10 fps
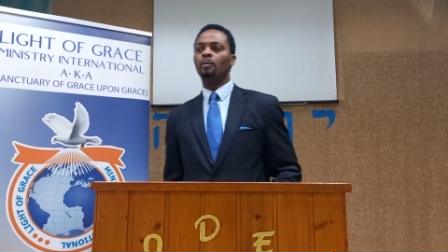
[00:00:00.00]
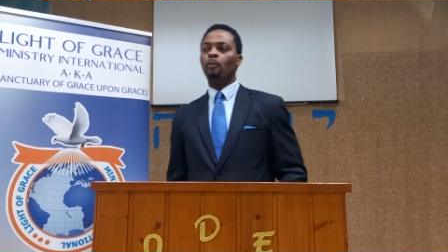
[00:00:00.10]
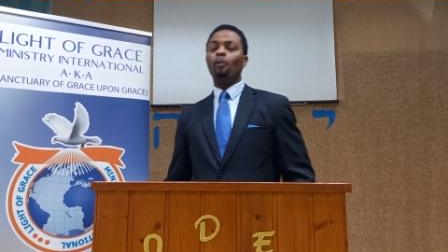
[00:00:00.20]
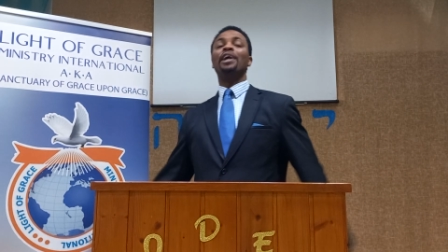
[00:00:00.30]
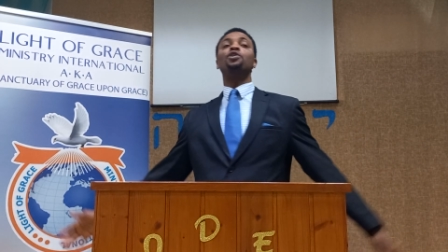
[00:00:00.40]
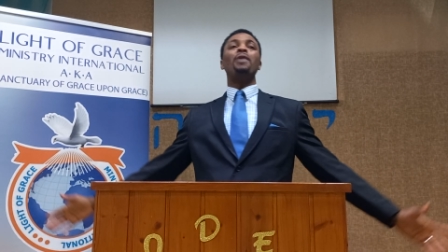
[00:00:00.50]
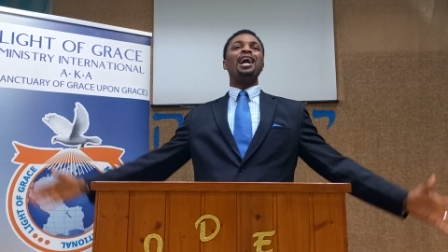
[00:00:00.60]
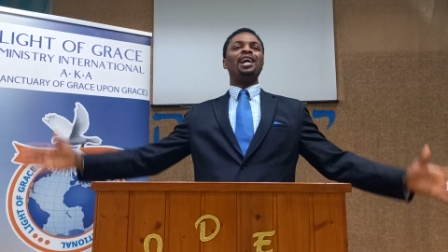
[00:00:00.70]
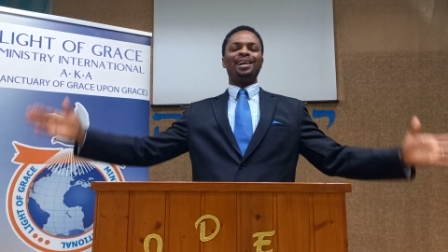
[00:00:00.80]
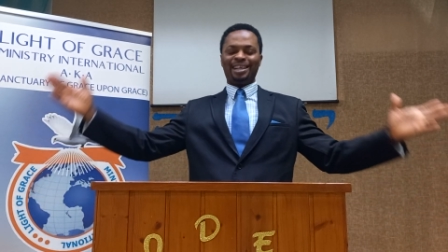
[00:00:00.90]
When you
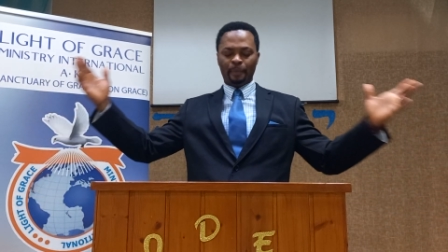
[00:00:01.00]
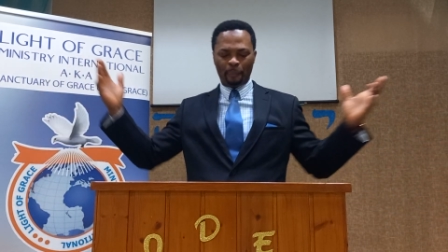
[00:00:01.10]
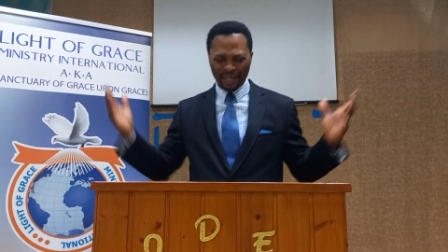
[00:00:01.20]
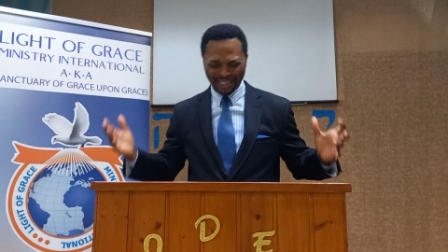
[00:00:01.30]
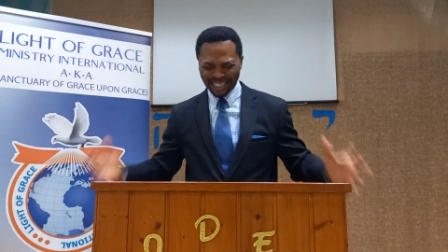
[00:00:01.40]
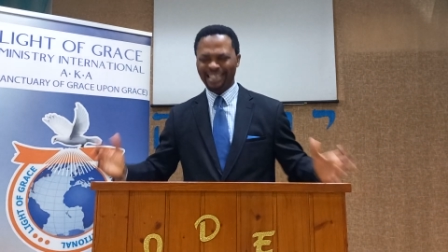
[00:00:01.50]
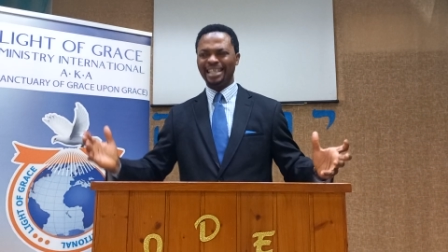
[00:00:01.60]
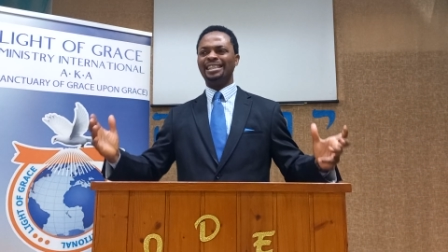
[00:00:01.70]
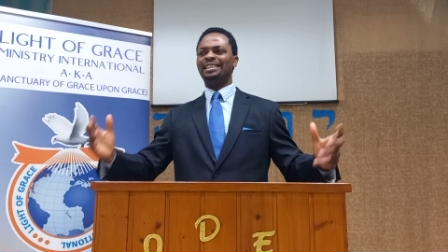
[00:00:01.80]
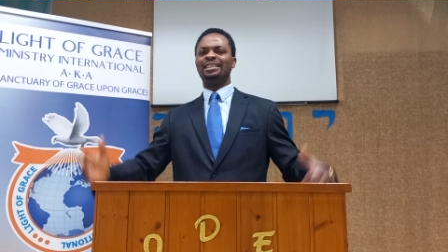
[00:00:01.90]
are
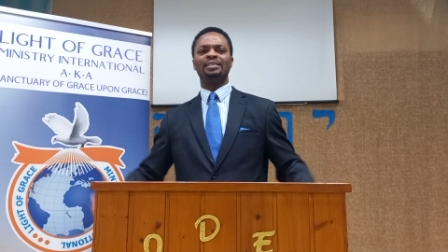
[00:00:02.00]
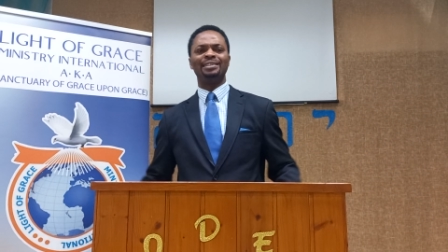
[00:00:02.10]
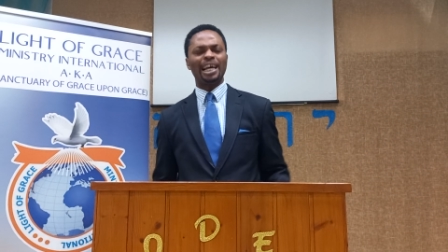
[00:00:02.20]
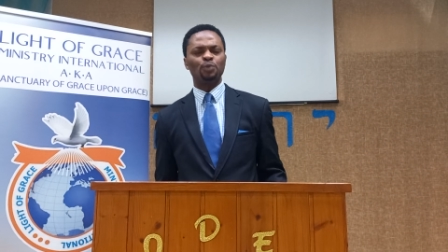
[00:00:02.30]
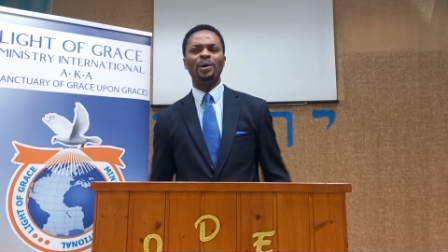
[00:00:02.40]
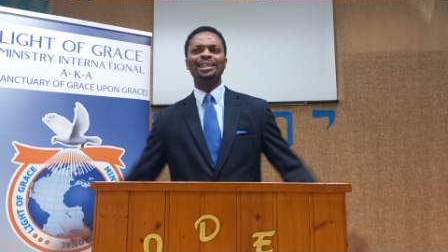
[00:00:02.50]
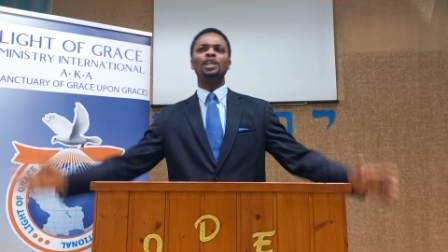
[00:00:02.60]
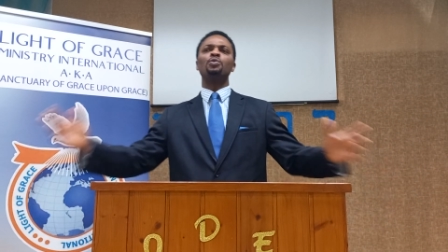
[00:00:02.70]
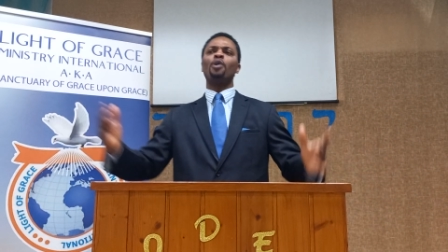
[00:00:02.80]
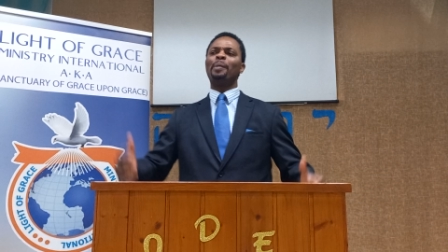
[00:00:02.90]
persistent, that's when it
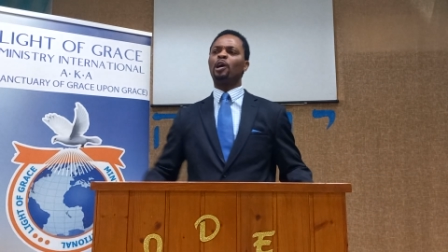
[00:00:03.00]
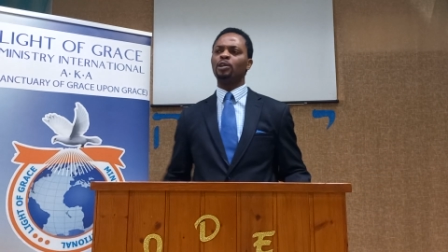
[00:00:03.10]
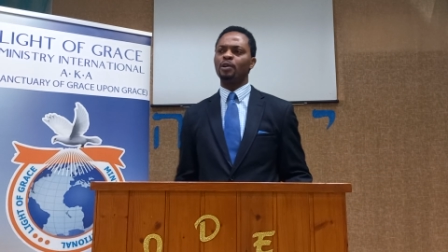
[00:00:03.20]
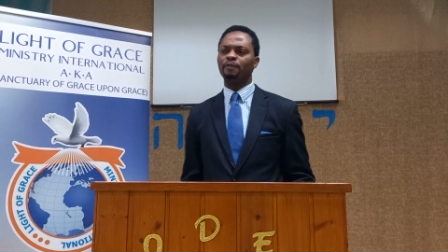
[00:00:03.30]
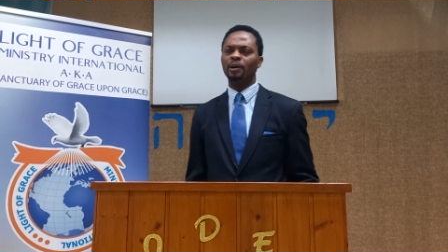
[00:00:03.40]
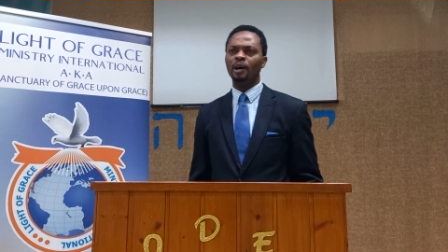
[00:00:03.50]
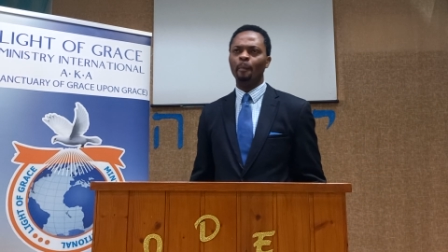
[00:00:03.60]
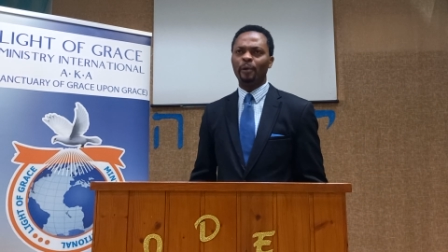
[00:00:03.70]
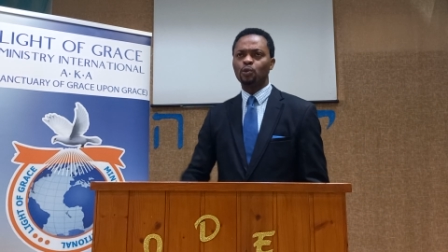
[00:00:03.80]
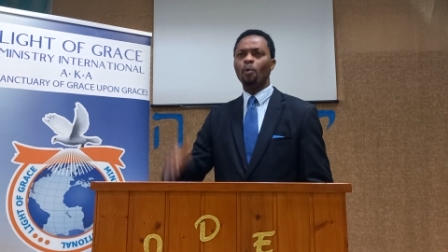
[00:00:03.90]
will not be cut off.
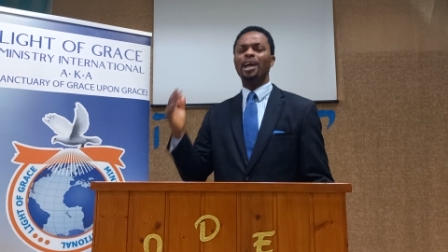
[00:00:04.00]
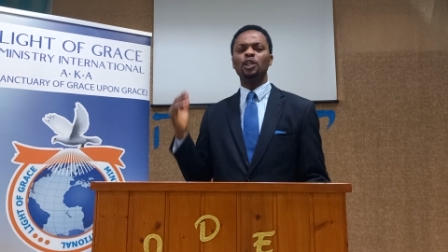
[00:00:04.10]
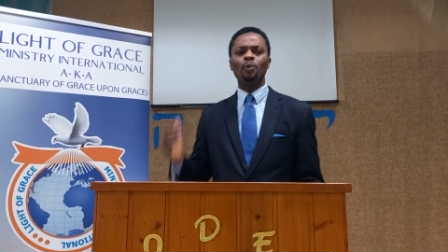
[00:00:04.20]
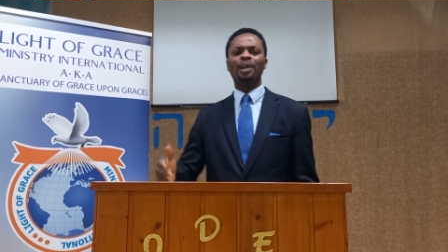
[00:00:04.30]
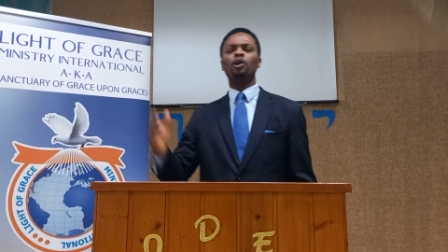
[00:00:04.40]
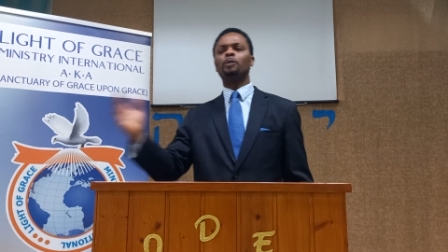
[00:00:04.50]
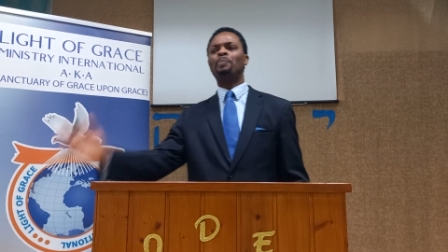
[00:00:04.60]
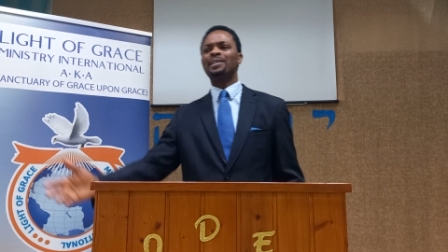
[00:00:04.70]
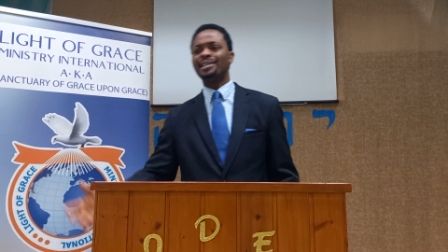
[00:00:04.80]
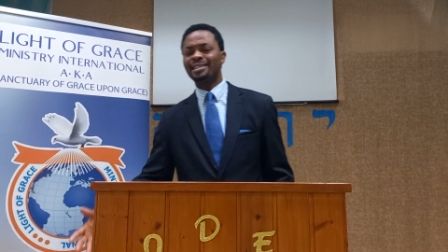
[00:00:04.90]
But when you are not
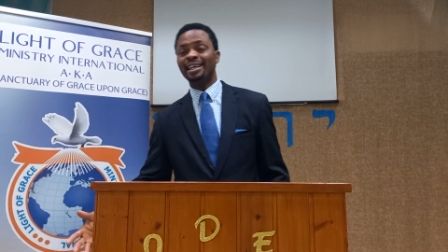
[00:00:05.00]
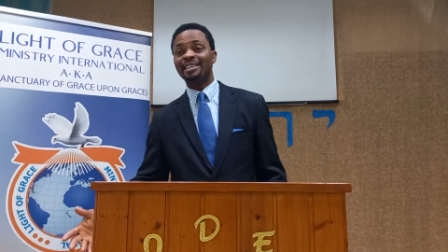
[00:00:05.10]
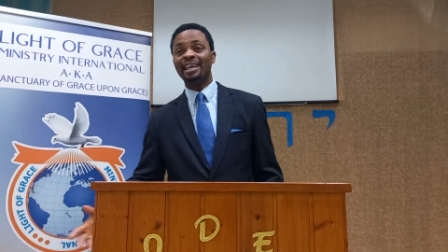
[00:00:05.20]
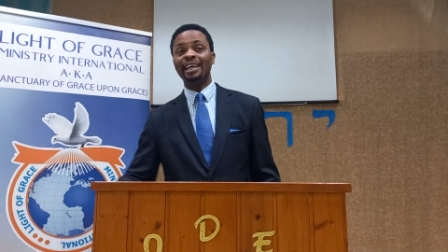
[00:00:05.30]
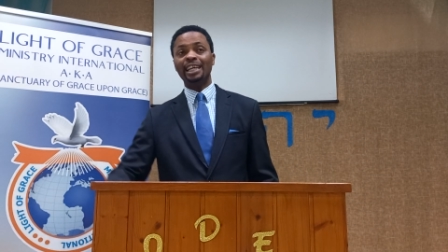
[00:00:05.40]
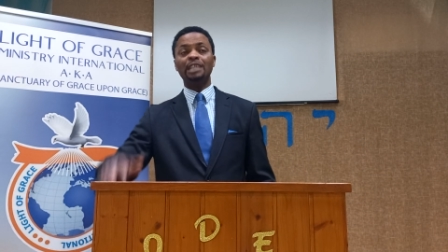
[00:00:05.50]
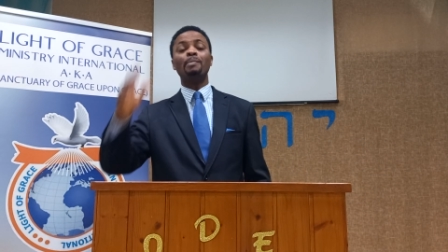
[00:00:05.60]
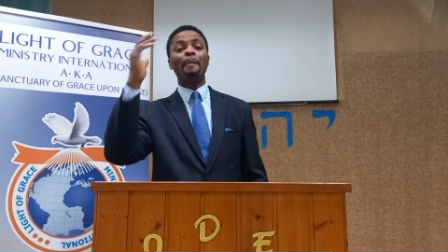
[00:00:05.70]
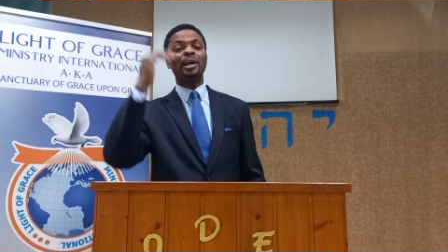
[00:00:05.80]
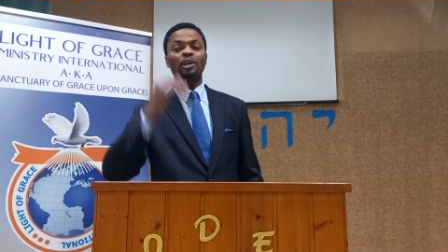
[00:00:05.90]
persistent, it
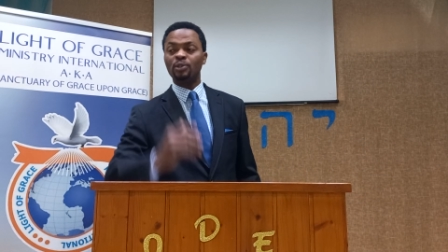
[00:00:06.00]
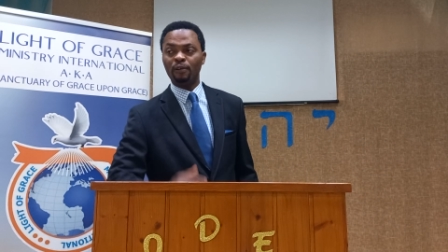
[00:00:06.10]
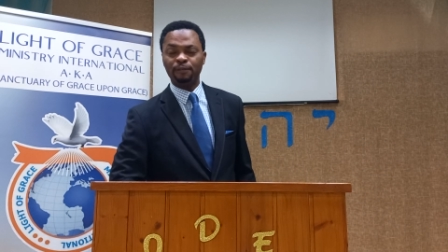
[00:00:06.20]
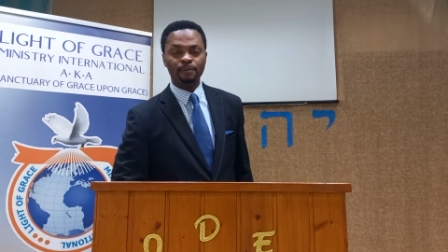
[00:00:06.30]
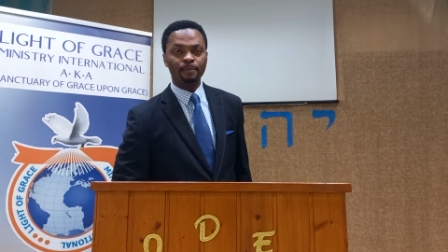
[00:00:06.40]
might be cut off.